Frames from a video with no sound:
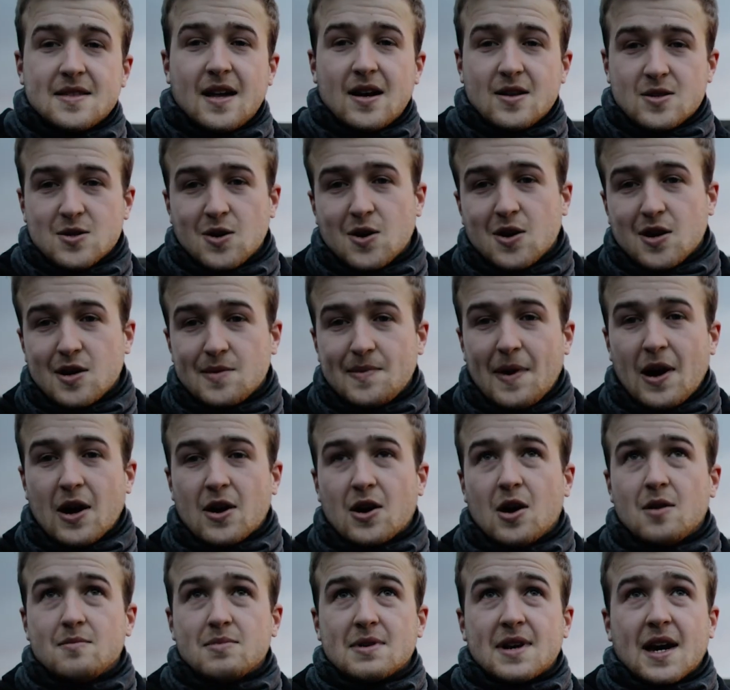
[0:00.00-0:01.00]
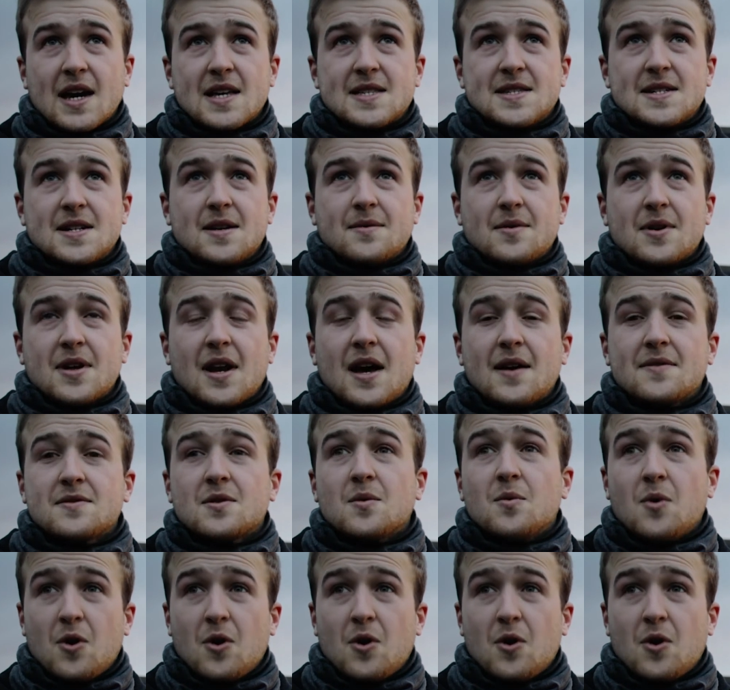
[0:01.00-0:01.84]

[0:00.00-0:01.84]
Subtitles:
Now, talking about complicated, I'm going to have to